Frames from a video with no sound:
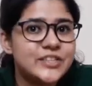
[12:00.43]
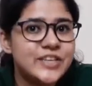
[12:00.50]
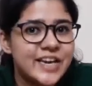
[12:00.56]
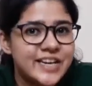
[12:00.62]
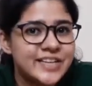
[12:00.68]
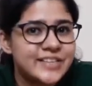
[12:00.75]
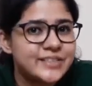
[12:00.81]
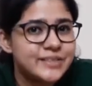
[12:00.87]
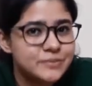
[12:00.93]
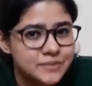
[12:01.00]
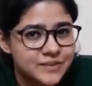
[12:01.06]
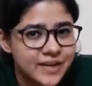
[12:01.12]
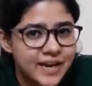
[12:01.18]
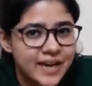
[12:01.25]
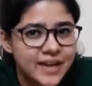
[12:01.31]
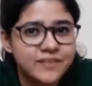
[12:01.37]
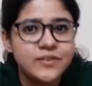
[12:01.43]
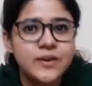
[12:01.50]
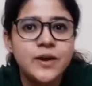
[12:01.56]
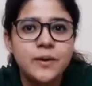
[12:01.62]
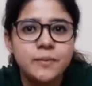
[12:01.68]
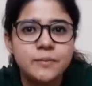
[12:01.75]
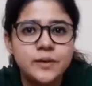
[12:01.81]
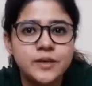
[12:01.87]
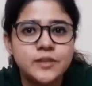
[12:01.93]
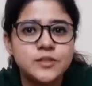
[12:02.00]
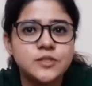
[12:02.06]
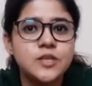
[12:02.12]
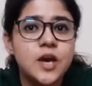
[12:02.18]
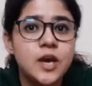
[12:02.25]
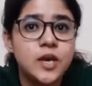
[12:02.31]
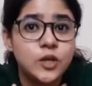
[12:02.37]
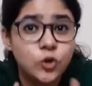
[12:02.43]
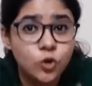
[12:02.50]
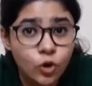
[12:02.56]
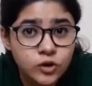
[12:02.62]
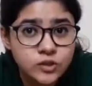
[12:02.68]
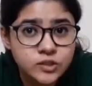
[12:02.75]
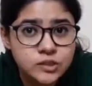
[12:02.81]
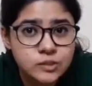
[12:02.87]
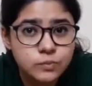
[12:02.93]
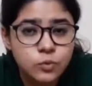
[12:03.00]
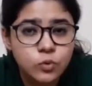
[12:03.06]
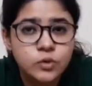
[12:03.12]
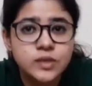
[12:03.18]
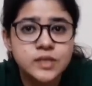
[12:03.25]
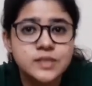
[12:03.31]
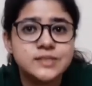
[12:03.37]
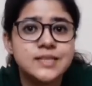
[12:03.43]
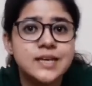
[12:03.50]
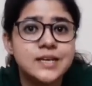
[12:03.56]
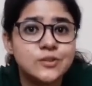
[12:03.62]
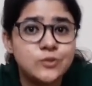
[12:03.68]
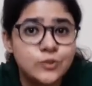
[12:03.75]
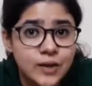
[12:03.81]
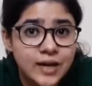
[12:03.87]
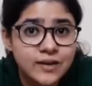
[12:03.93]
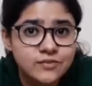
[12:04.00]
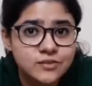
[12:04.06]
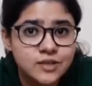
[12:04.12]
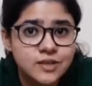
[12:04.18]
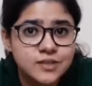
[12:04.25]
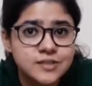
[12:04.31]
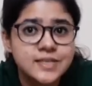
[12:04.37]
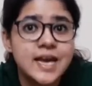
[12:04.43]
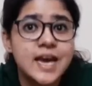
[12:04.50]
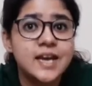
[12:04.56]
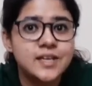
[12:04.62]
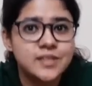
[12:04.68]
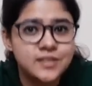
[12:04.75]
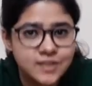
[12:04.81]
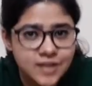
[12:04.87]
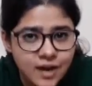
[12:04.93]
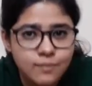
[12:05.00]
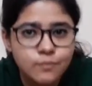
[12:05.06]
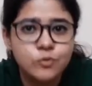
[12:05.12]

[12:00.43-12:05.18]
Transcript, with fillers: share and subscribe because your support is that drives us and is our